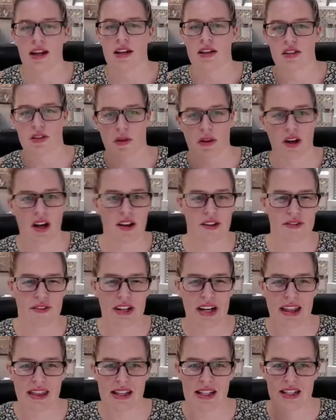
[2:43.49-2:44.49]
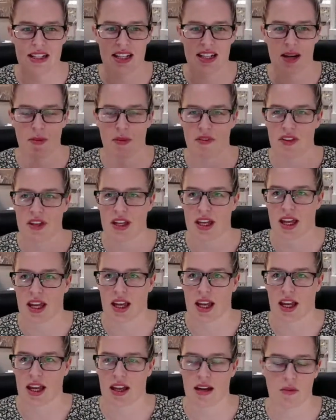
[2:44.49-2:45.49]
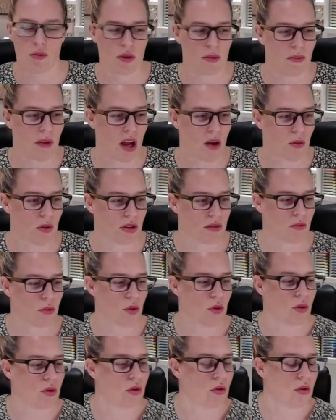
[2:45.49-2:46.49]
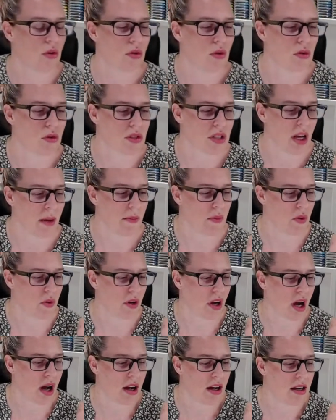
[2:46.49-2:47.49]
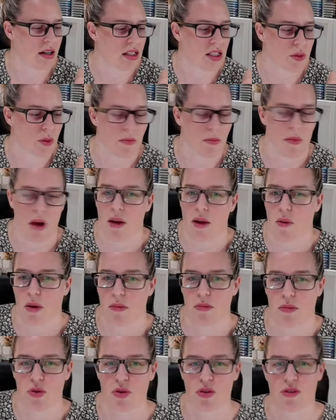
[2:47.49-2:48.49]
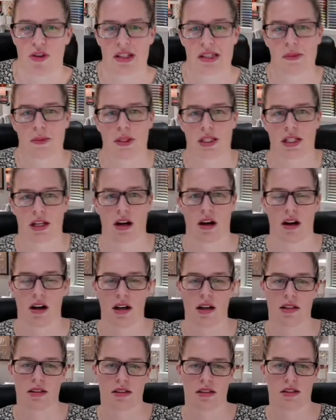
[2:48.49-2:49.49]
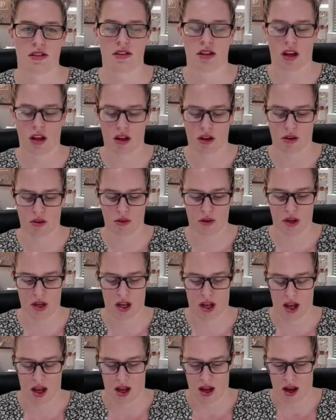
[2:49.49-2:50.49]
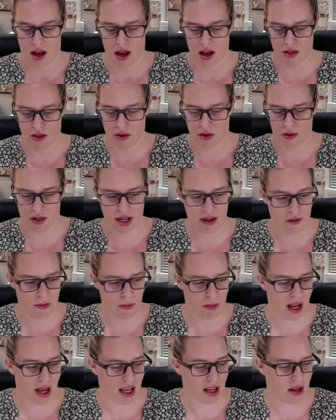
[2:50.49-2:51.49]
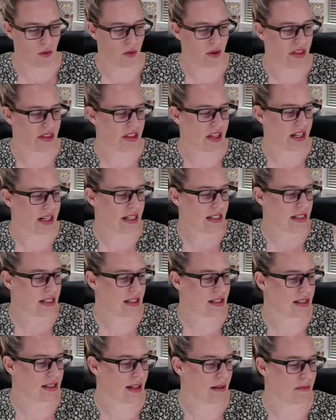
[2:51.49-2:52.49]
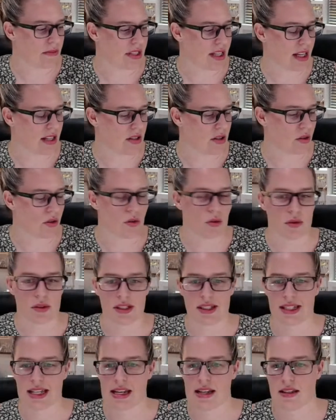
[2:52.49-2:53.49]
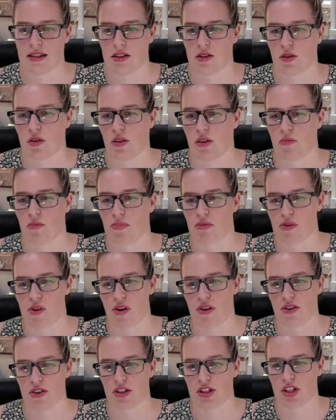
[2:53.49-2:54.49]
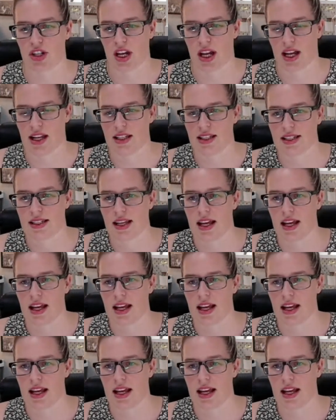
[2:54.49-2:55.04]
So I kind of feel like this time of the year we might want more autumnal cards, we might want more Christmas cards. So I thought we'd have a play with this stamp set, so called Seasonal Branches.